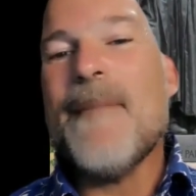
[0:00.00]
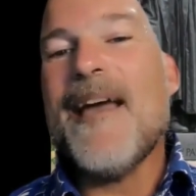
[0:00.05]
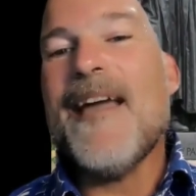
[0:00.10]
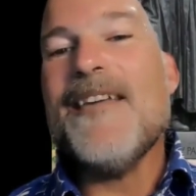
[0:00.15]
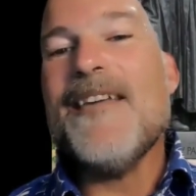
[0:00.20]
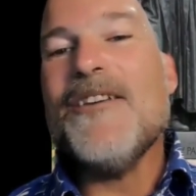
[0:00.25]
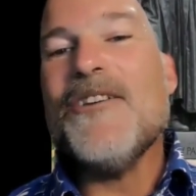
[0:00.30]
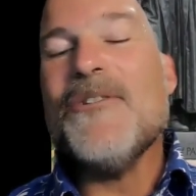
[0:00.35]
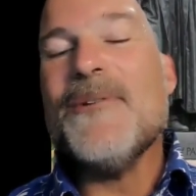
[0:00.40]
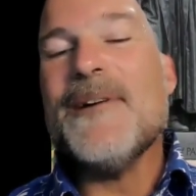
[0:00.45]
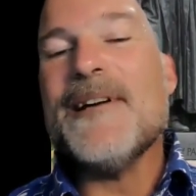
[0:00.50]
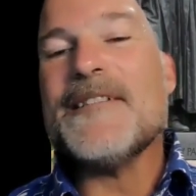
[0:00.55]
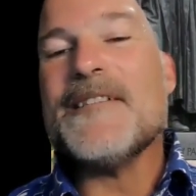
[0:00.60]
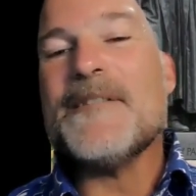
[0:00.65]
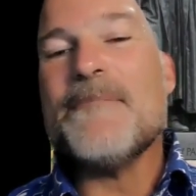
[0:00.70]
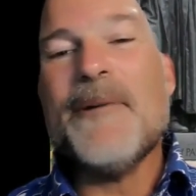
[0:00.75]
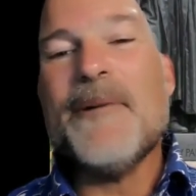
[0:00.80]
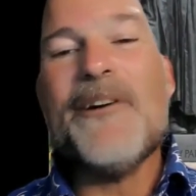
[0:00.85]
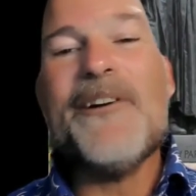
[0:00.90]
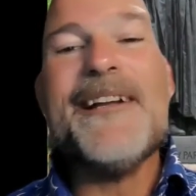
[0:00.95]
May you
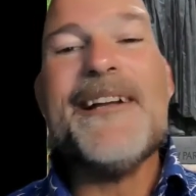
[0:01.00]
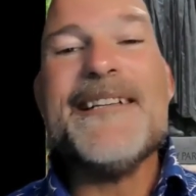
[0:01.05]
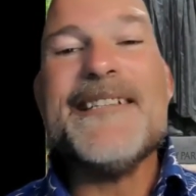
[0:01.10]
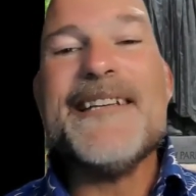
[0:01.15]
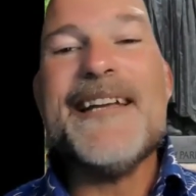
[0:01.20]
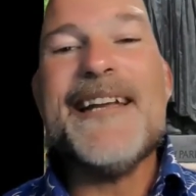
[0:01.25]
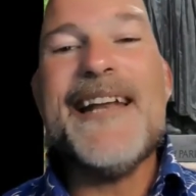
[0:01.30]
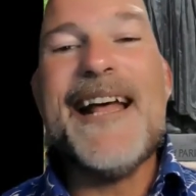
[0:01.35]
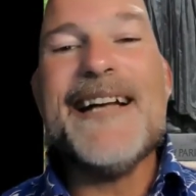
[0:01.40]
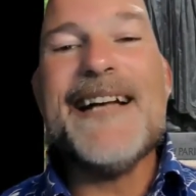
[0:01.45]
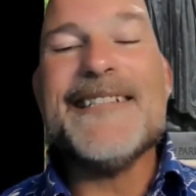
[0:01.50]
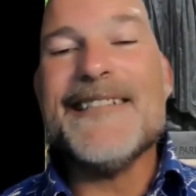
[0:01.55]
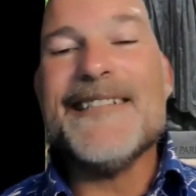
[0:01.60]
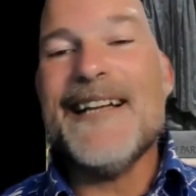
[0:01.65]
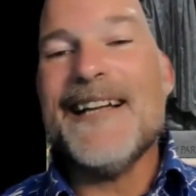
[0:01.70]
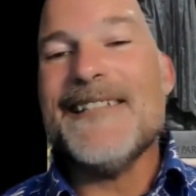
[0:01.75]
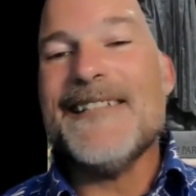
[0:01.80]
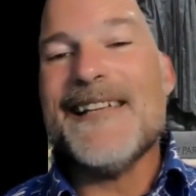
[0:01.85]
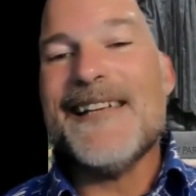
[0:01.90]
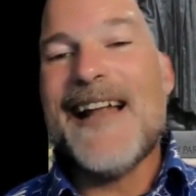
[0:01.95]
experience it as
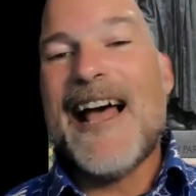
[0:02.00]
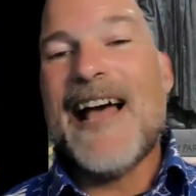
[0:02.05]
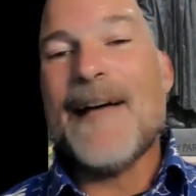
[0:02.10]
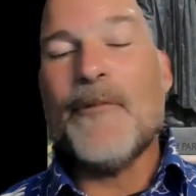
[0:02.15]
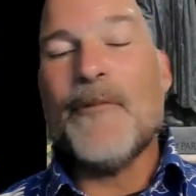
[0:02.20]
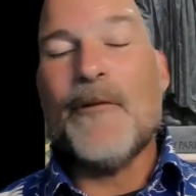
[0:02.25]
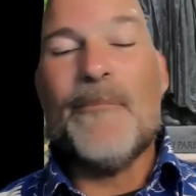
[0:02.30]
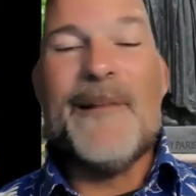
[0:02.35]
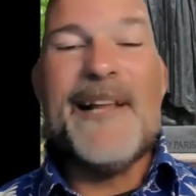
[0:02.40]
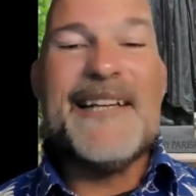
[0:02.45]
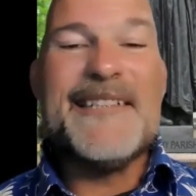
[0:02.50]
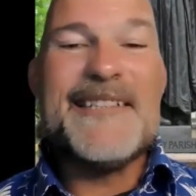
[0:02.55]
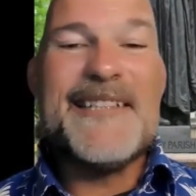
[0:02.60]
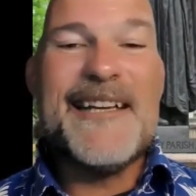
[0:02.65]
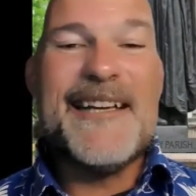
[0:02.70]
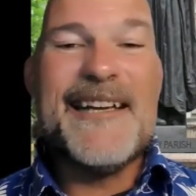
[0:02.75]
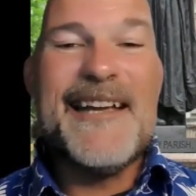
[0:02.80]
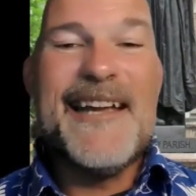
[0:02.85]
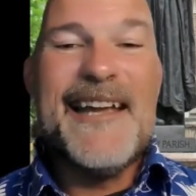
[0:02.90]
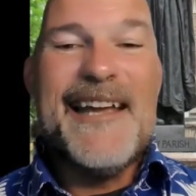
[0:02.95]
an undeniable
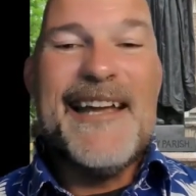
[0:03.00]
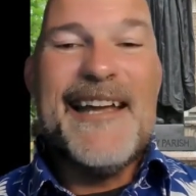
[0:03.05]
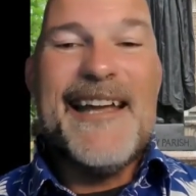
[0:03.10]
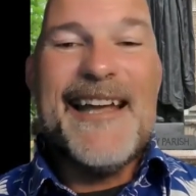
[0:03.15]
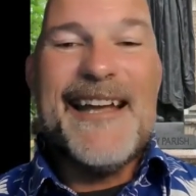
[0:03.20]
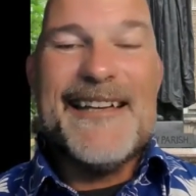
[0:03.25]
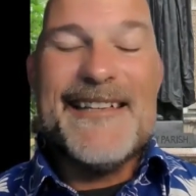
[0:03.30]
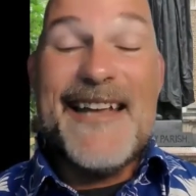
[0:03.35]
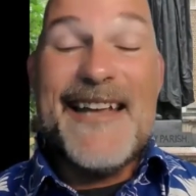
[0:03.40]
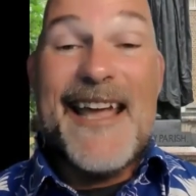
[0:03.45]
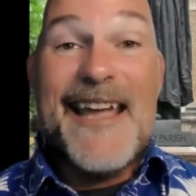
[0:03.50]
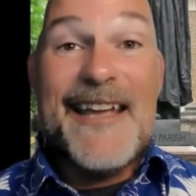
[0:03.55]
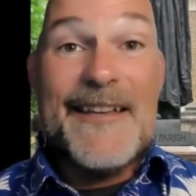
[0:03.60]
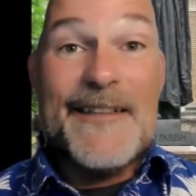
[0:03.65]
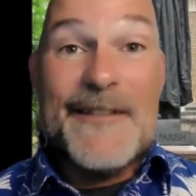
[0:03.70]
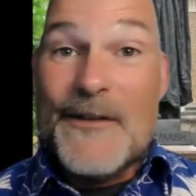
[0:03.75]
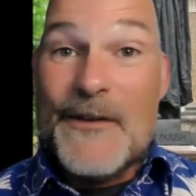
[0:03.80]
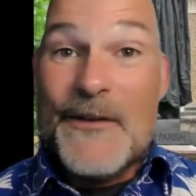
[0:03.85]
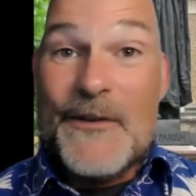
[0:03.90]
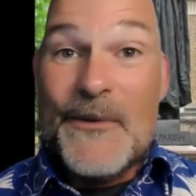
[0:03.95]
blessing and
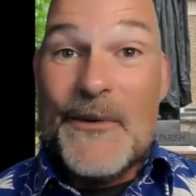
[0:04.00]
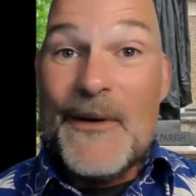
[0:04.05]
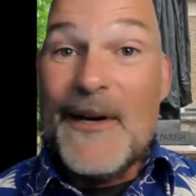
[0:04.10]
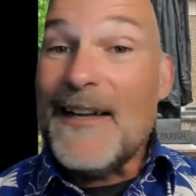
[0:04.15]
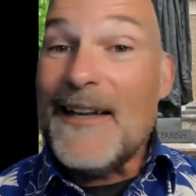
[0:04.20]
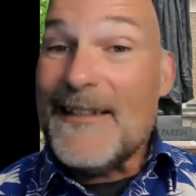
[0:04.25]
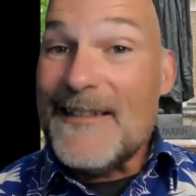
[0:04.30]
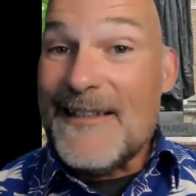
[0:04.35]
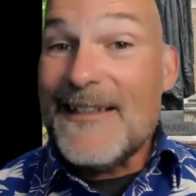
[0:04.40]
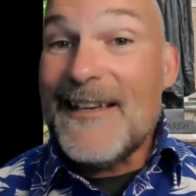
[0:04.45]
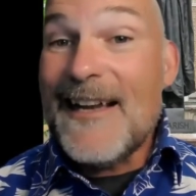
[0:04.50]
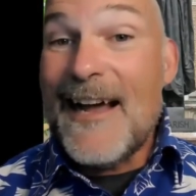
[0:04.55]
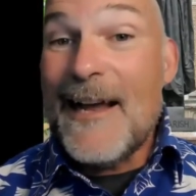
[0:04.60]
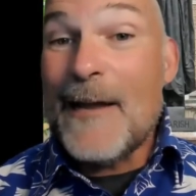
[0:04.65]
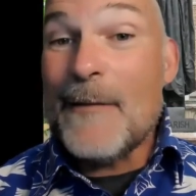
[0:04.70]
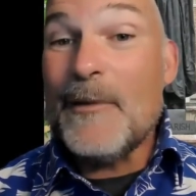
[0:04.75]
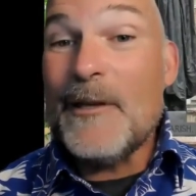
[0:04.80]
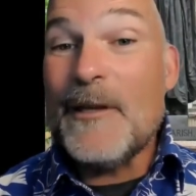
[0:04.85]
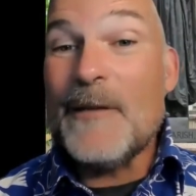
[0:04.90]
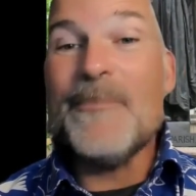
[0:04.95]
take it to
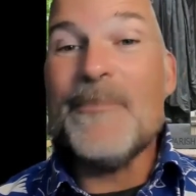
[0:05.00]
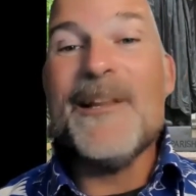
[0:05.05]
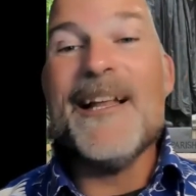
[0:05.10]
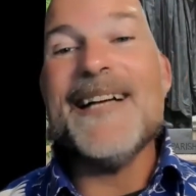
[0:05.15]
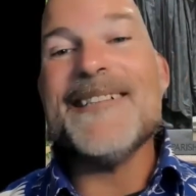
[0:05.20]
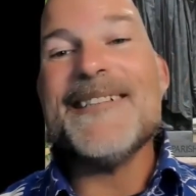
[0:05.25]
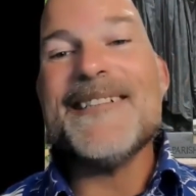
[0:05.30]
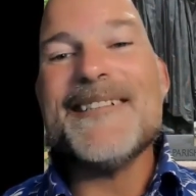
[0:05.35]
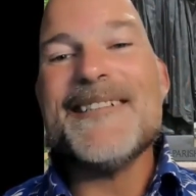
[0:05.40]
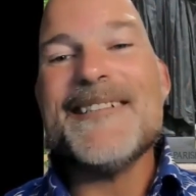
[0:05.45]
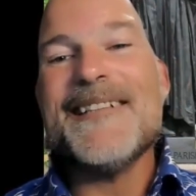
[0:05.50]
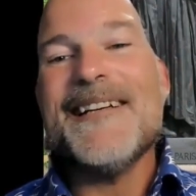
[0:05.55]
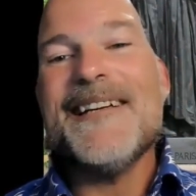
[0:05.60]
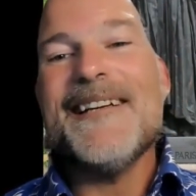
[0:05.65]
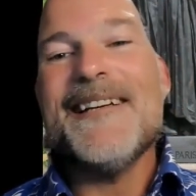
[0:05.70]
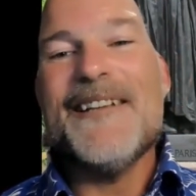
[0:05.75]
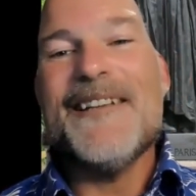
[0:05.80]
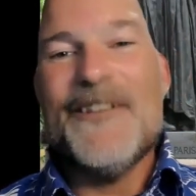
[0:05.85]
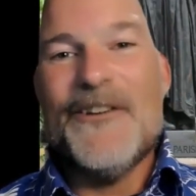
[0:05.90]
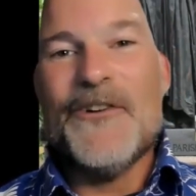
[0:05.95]
undeniably bless
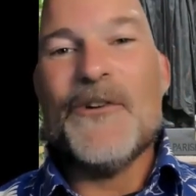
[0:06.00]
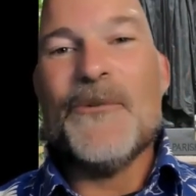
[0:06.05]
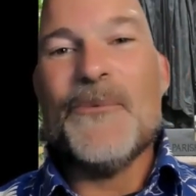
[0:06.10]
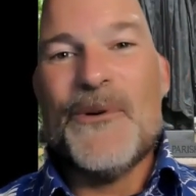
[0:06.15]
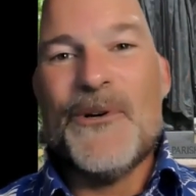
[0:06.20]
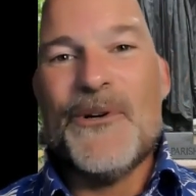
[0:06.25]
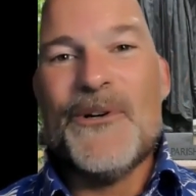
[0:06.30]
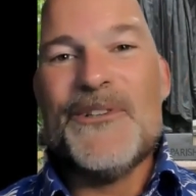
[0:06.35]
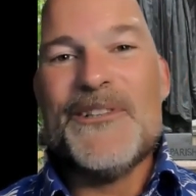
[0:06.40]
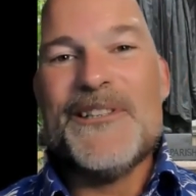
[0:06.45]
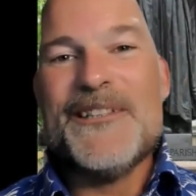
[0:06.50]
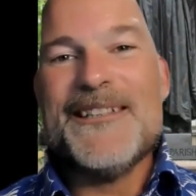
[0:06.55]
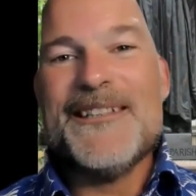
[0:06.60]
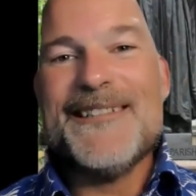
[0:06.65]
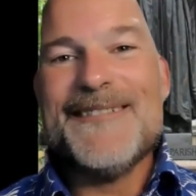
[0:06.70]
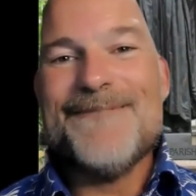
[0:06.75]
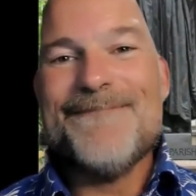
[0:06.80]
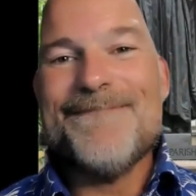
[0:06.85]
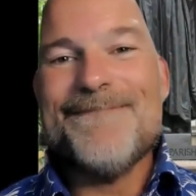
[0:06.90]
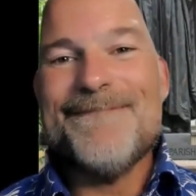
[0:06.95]
your world.
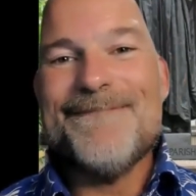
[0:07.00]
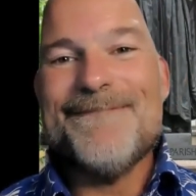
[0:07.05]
